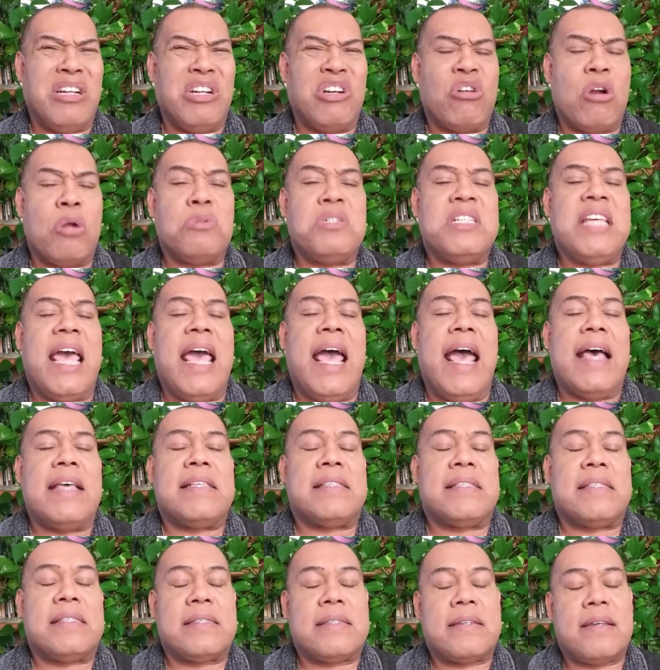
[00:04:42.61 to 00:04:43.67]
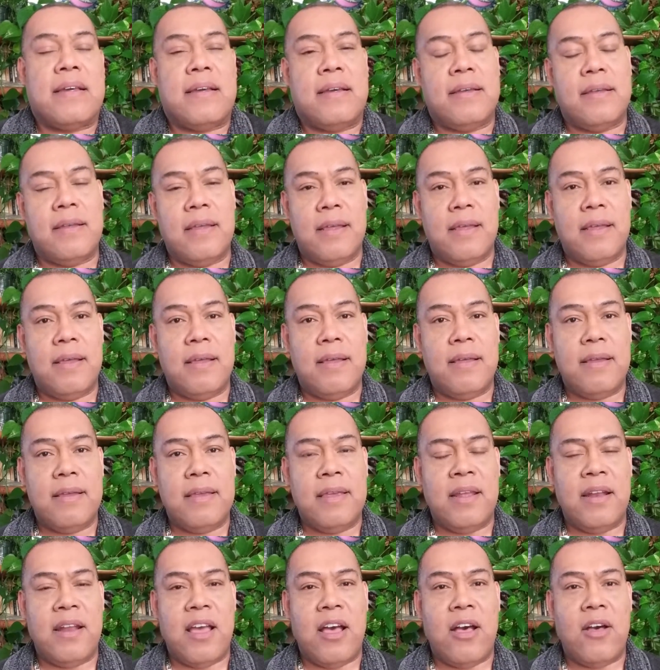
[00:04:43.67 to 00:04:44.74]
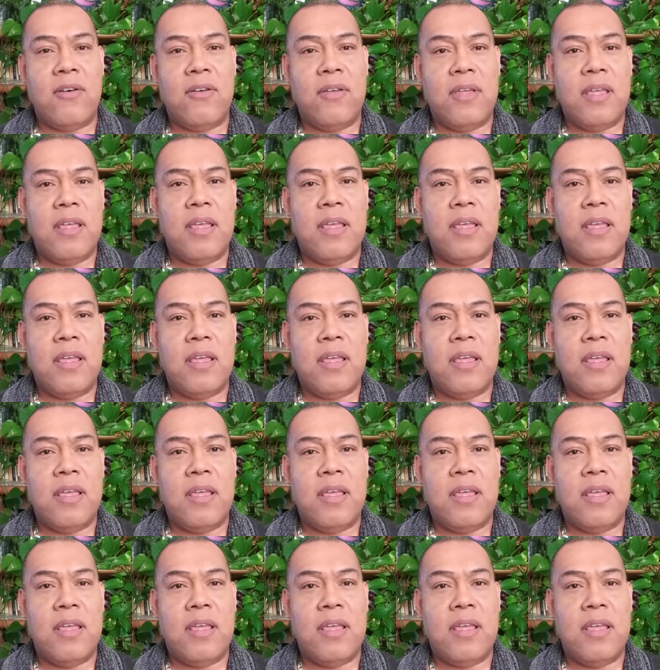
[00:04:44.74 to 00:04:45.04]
grotesque, you know.